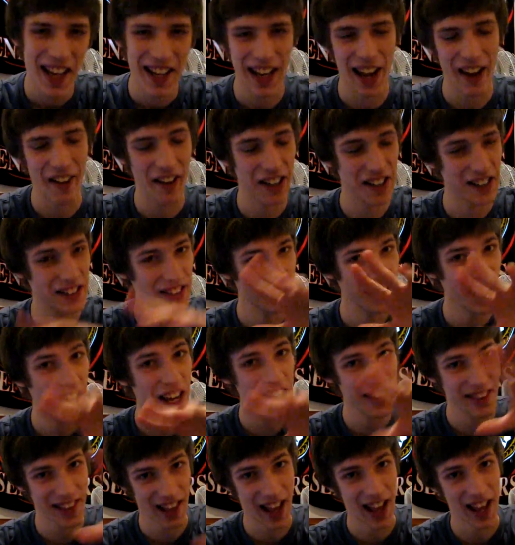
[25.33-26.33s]
Now I
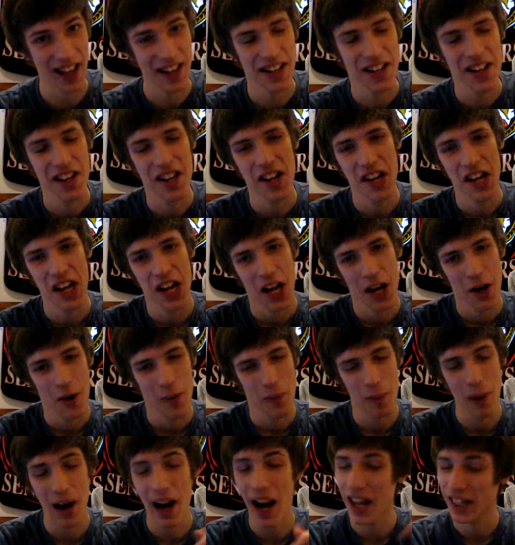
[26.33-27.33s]
say that,
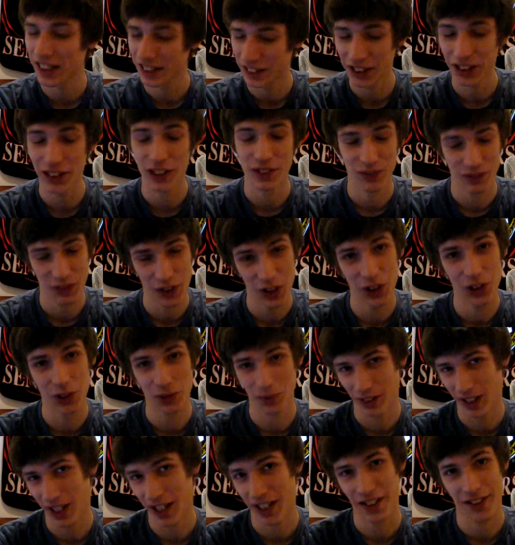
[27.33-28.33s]
but I just
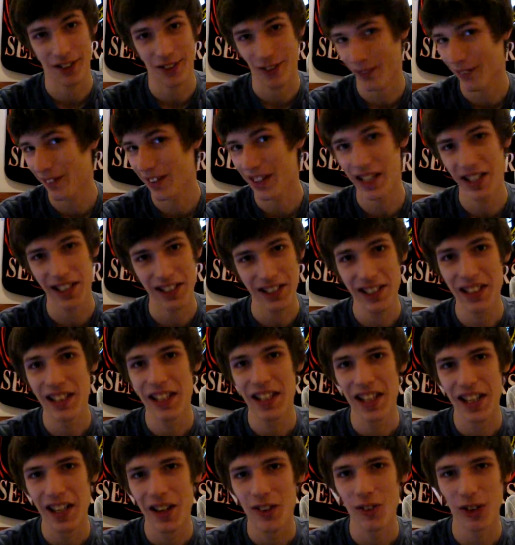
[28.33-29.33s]
filmed like 3
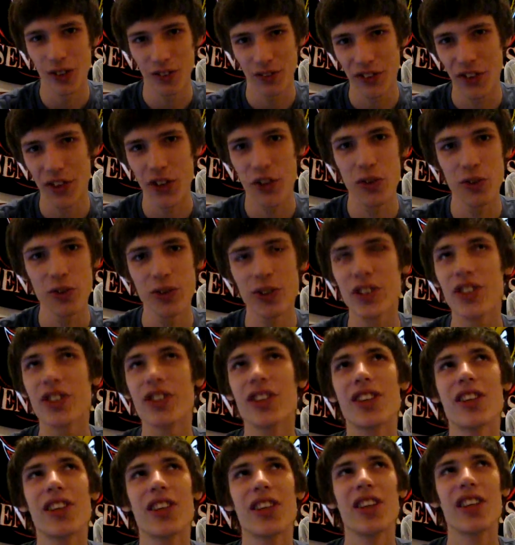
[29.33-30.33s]

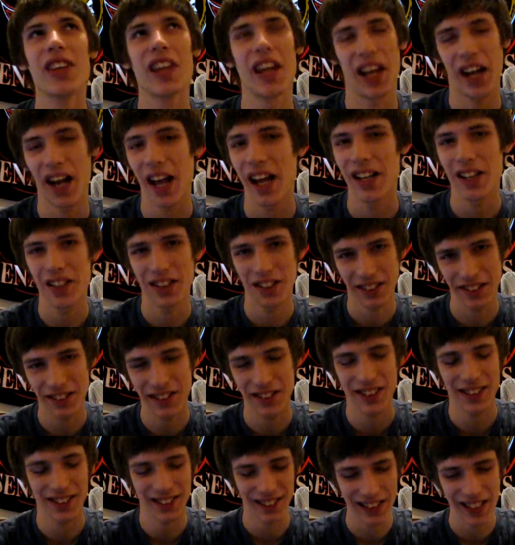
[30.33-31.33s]
reviews. And I had to
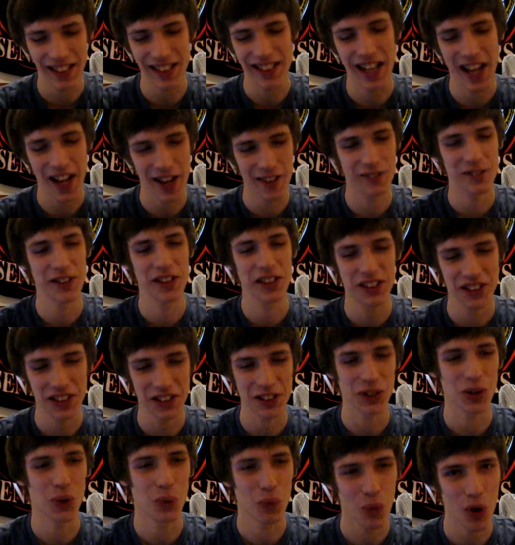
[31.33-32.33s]
delete every
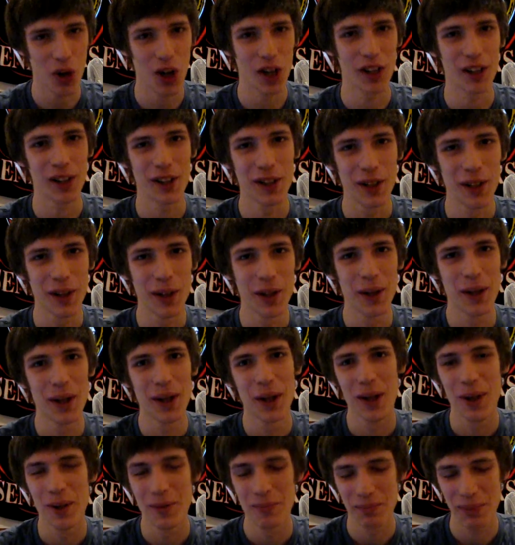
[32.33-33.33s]
single one
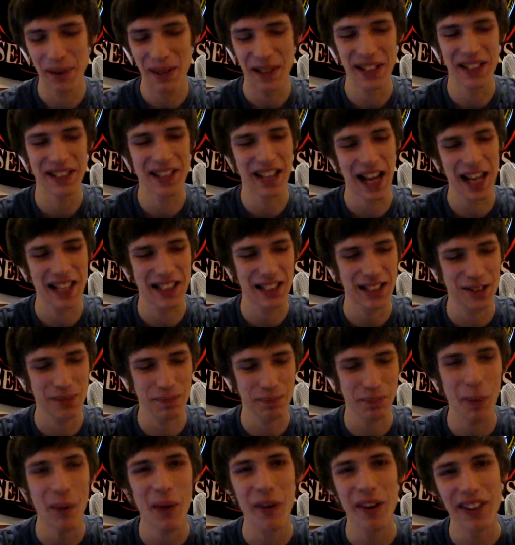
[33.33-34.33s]
because I
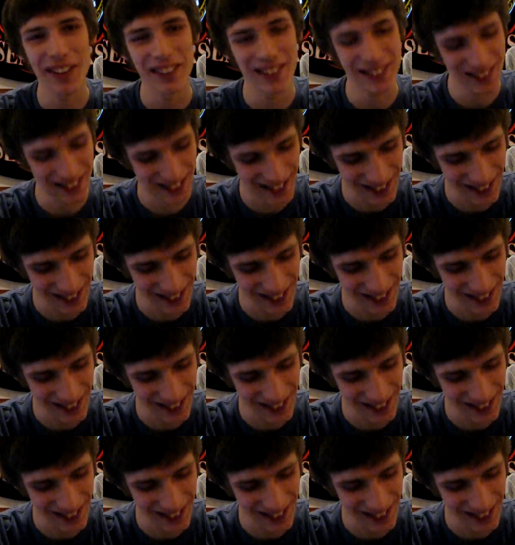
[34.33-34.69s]
spoiled